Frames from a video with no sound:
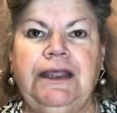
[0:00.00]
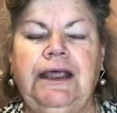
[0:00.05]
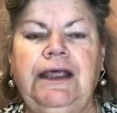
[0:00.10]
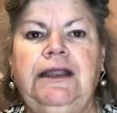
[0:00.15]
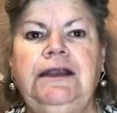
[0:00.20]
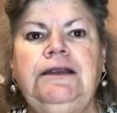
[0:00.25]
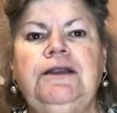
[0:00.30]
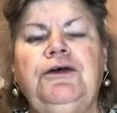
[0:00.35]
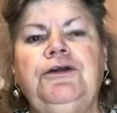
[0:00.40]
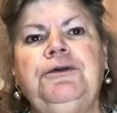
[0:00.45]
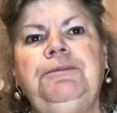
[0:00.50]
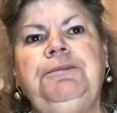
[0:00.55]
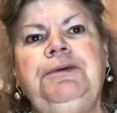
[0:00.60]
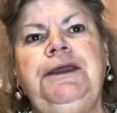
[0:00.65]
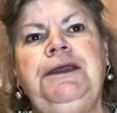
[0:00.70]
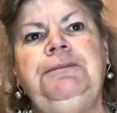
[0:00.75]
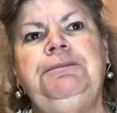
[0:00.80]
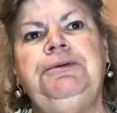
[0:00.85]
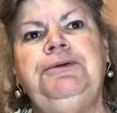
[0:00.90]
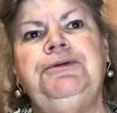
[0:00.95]
A lot of
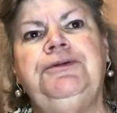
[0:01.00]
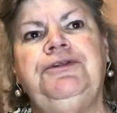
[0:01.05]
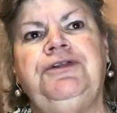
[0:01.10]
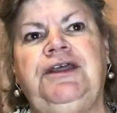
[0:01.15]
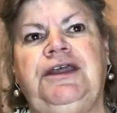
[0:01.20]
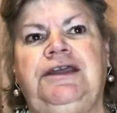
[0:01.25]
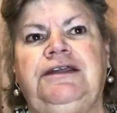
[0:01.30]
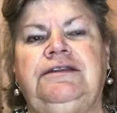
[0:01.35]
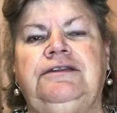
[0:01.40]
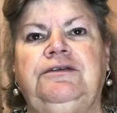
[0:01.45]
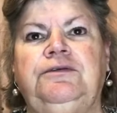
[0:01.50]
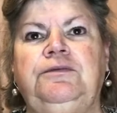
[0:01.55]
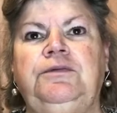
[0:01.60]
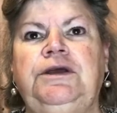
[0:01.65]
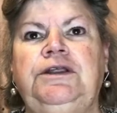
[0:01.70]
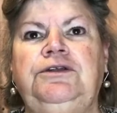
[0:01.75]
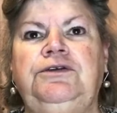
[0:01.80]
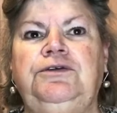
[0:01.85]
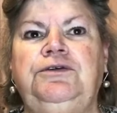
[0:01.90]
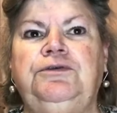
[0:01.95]
people think that
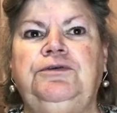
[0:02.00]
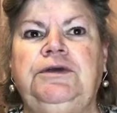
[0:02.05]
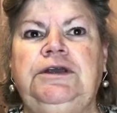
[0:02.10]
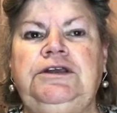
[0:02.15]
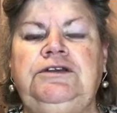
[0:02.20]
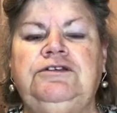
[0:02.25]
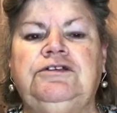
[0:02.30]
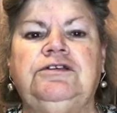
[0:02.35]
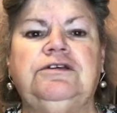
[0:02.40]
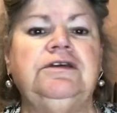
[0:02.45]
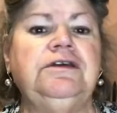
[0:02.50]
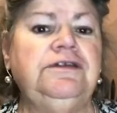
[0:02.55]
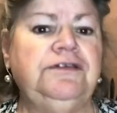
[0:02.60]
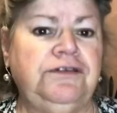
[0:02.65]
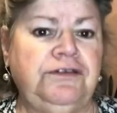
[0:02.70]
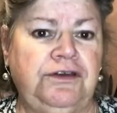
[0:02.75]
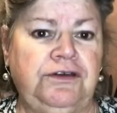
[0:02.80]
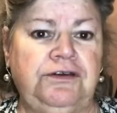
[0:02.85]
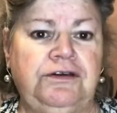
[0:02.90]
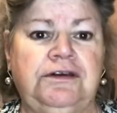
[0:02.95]
when you reach a
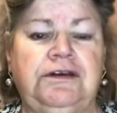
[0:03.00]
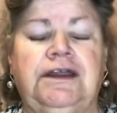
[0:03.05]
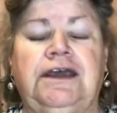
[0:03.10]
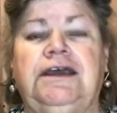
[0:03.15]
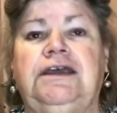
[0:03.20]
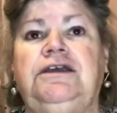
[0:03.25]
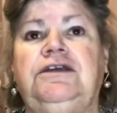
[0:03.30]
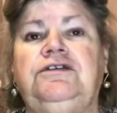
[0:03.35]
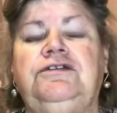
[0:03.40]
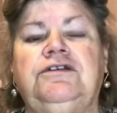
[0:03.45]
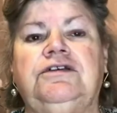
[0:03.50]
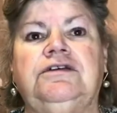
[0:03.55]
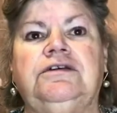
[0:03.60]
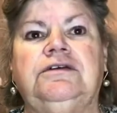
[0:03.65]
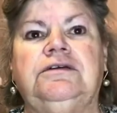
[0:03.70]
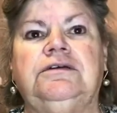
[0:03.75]
certain age,